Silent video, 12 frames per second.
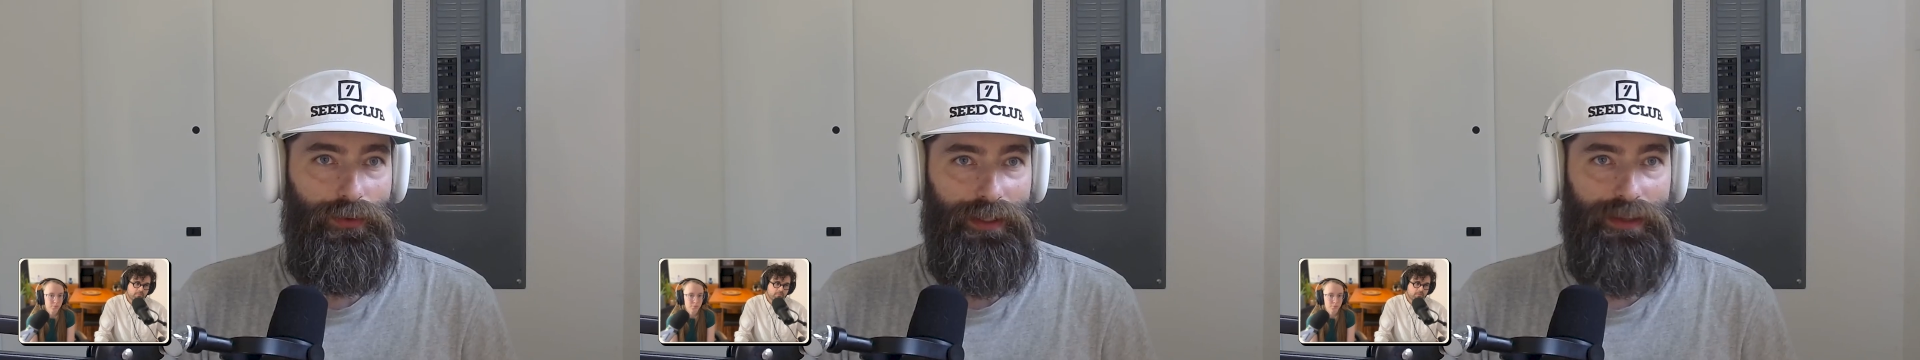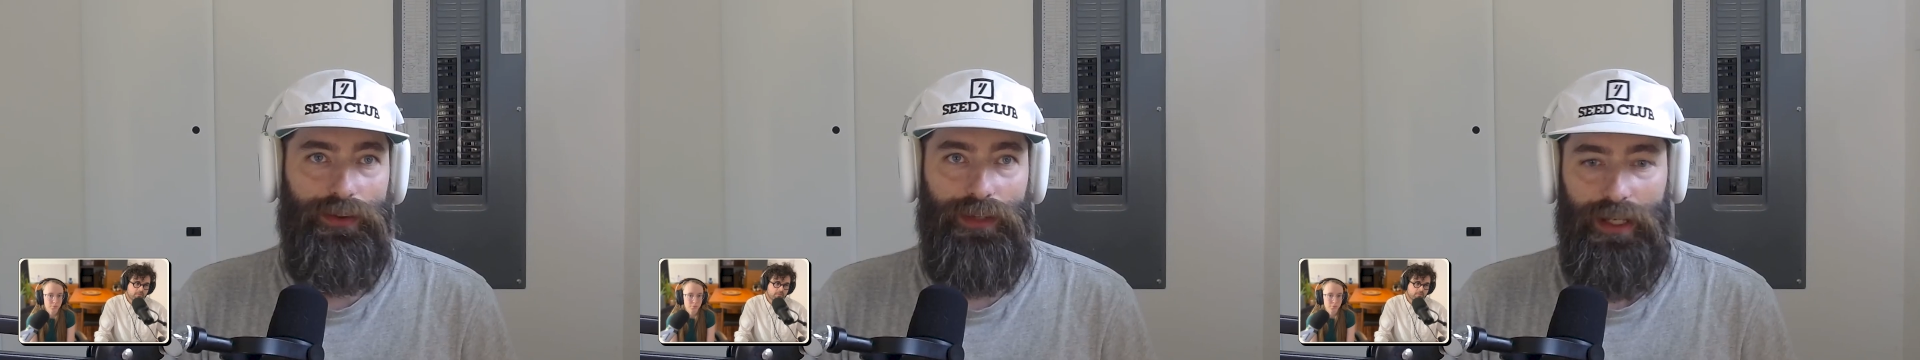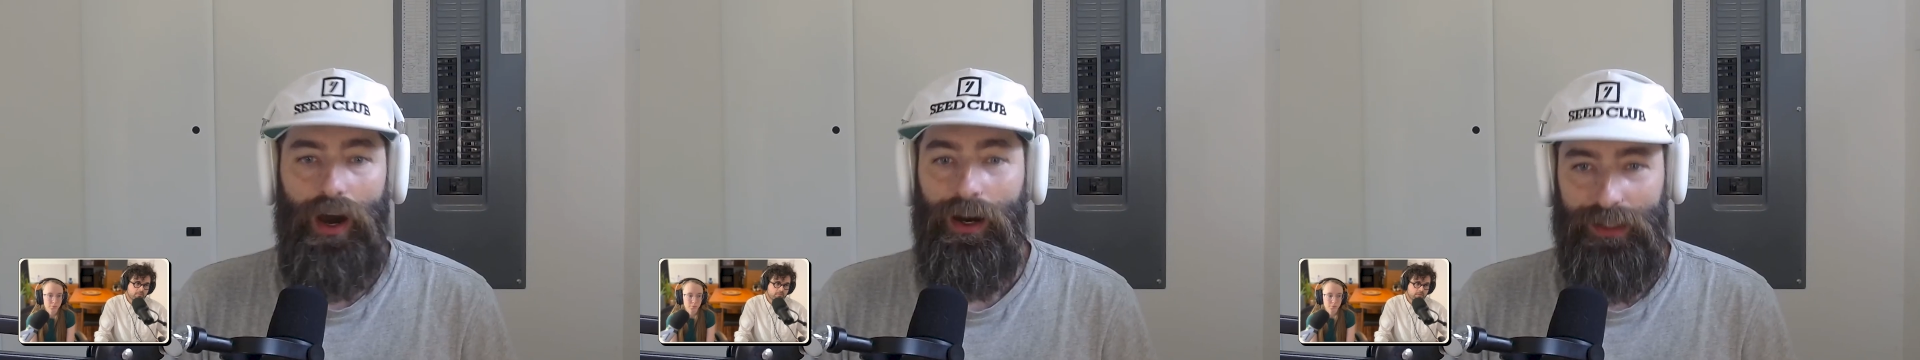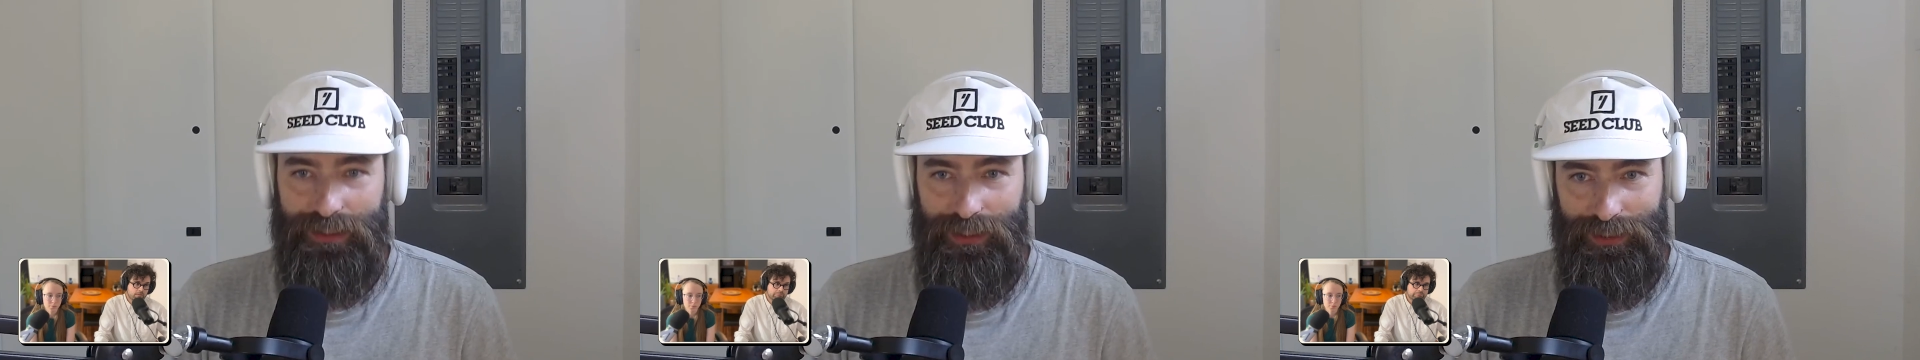Like the
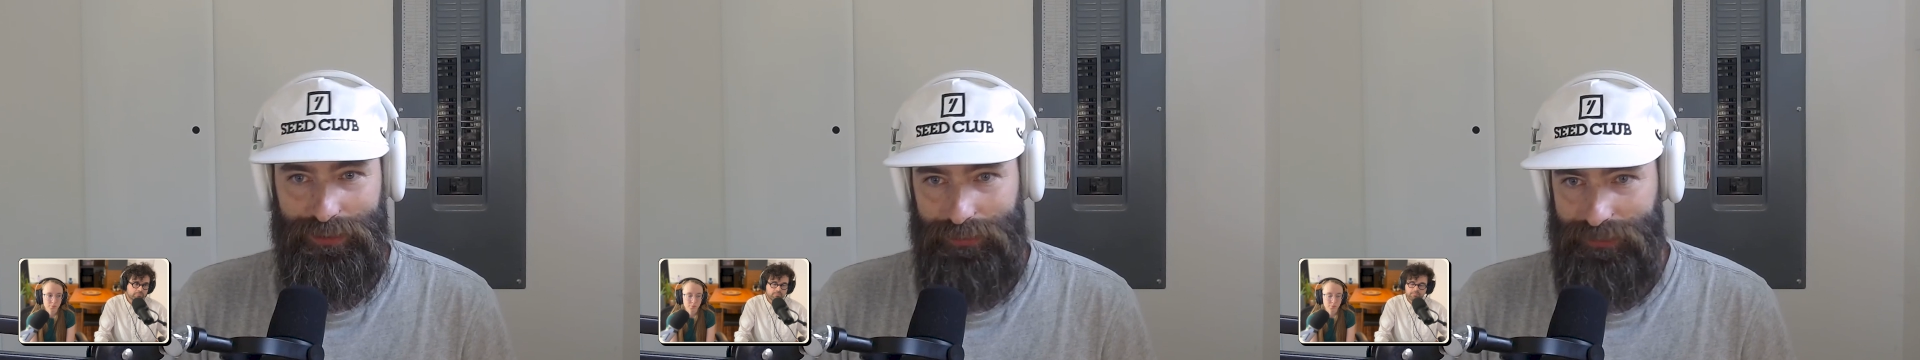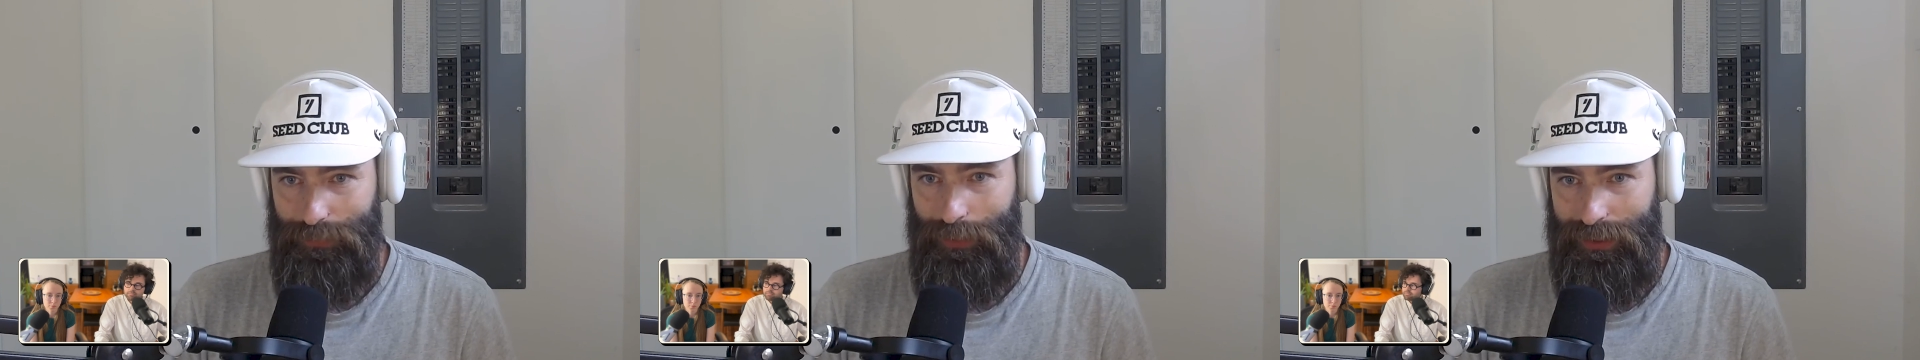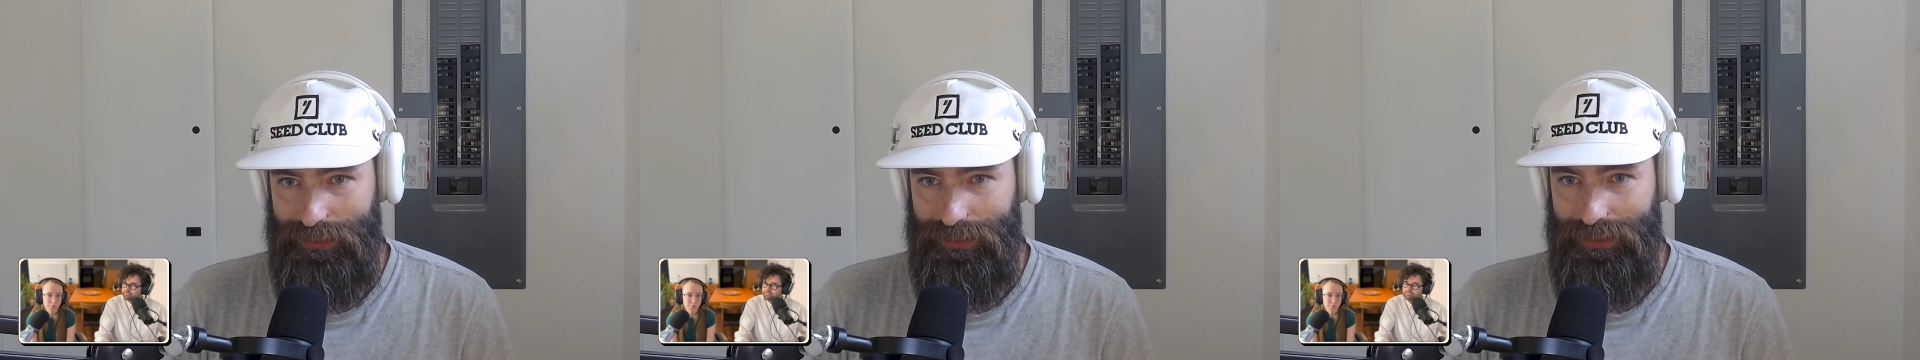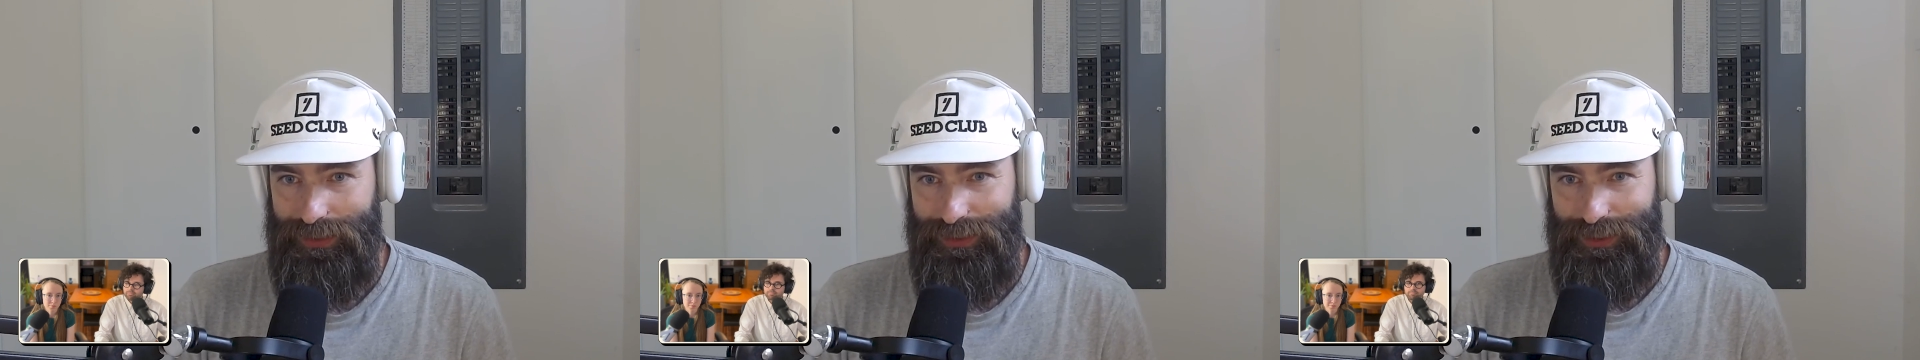honest answer is why
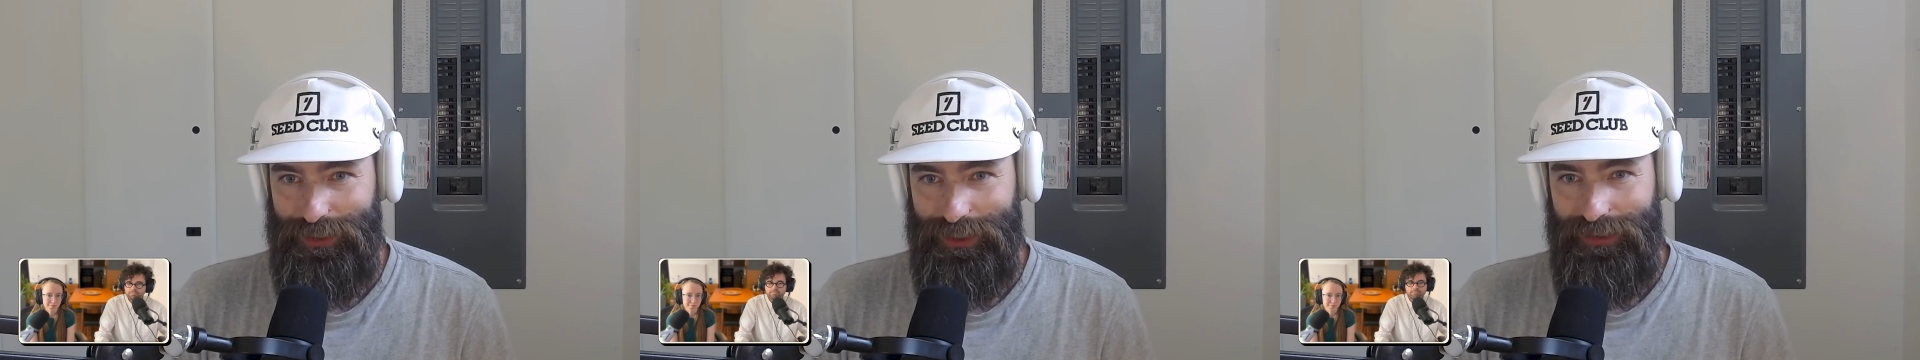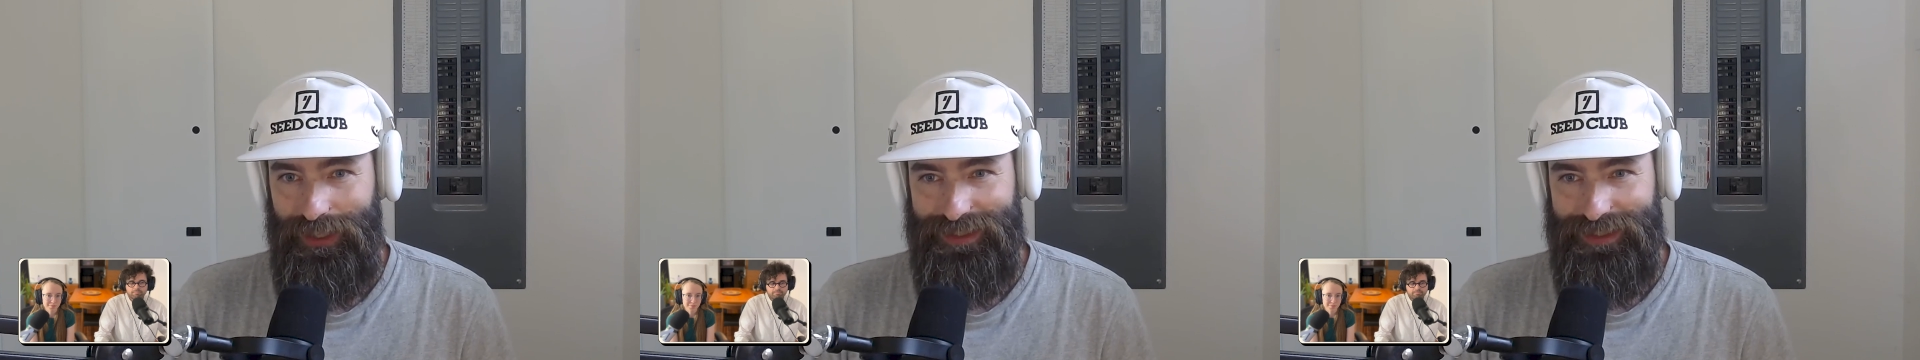it's structured